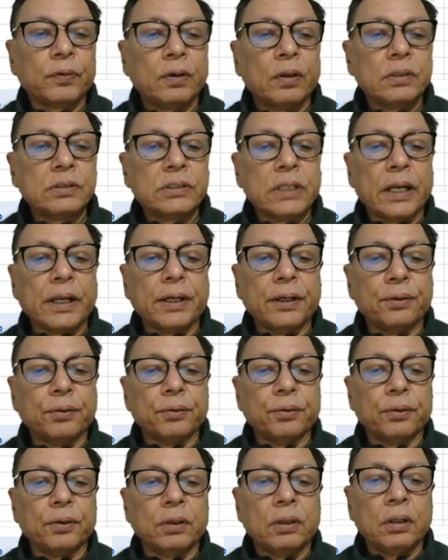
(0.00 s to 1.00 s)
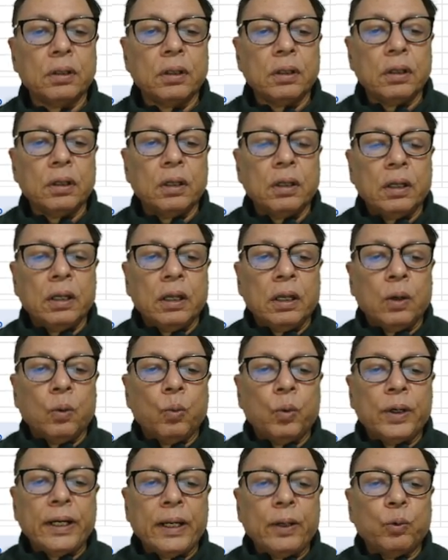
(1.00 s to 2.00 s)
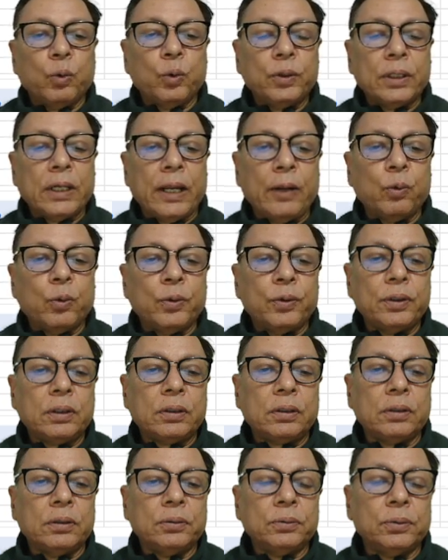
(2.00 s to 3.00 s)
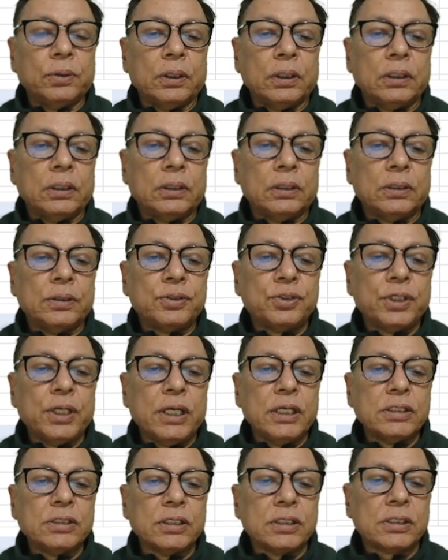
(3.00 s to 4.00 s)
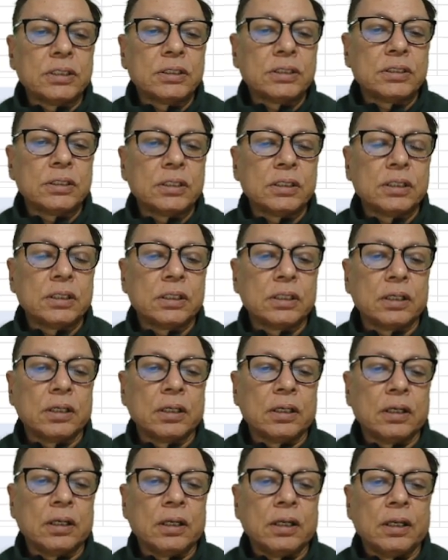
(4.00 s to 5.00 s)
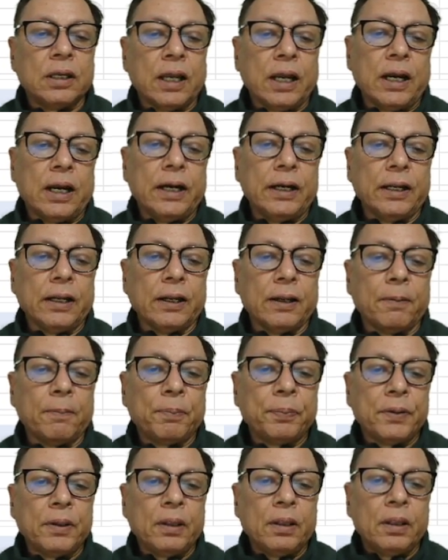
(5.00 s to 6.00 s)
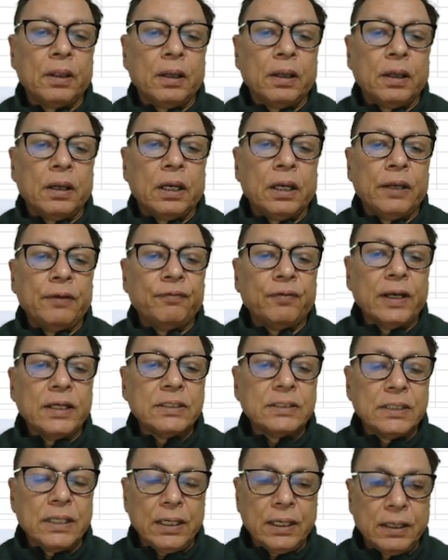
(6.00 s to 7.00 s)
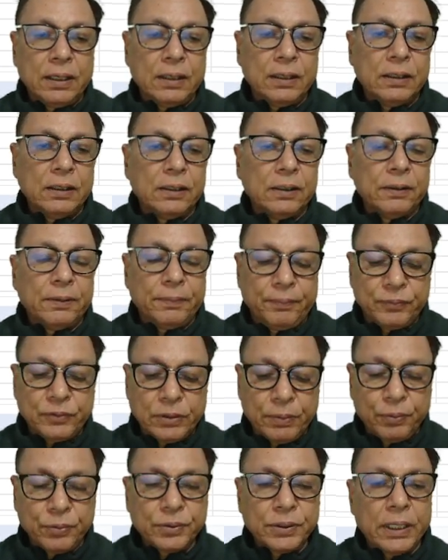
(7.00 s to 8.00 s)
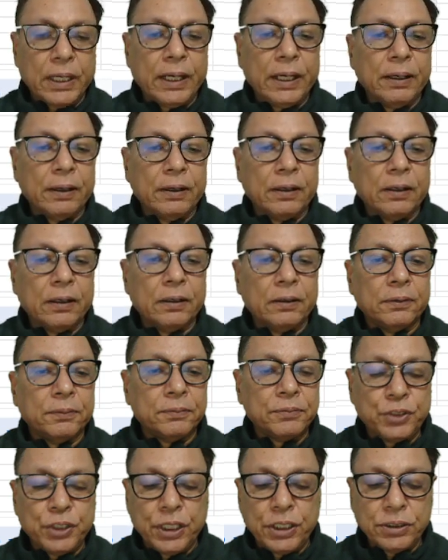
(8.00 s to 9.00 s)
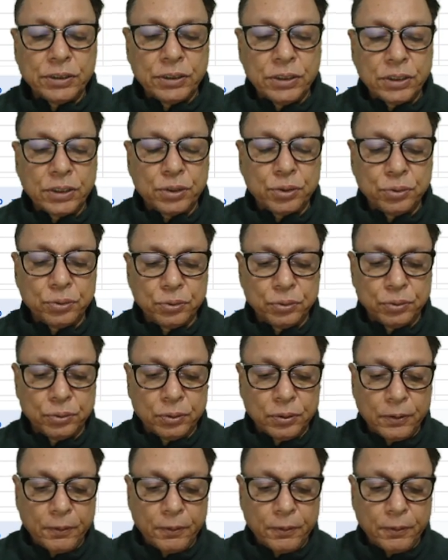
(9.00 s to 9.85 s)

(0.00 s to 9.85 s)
second row. What I want to change this heading. If I say, suppose I change this to